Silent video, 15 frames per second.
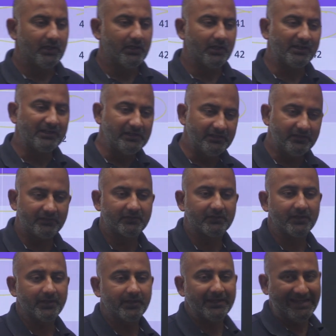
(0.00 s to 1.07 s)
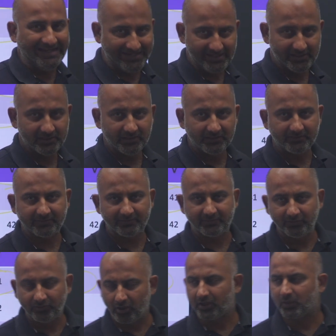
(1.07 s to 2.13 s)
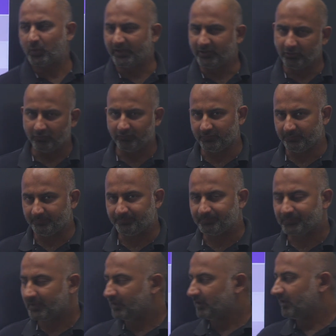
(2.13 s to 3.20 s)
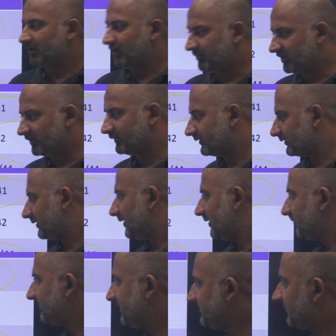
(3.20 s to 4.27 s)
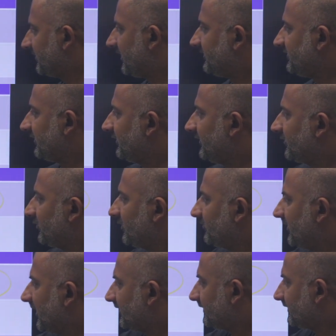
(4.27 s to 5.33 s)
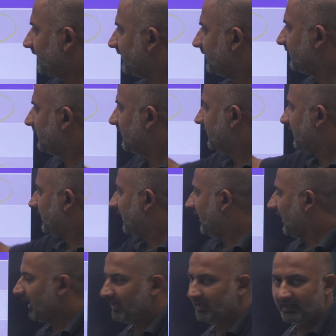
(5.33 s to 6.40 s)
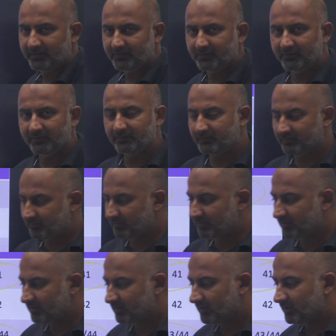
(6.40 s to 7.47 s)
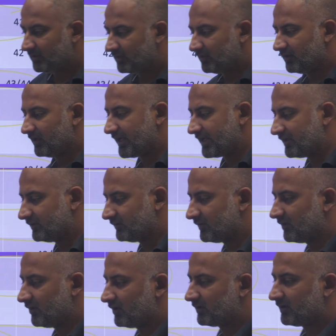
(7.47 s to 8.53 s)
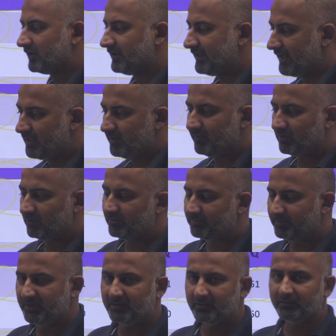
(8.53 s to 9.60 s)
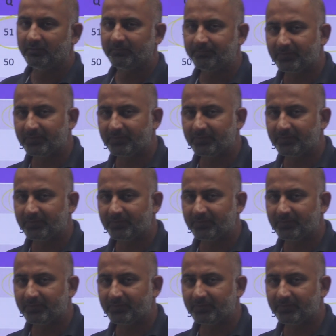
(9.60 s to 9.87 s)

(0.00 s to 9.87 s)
At least in India, it's not very often because people are generally good in maths, and since Indians are not native English speakers,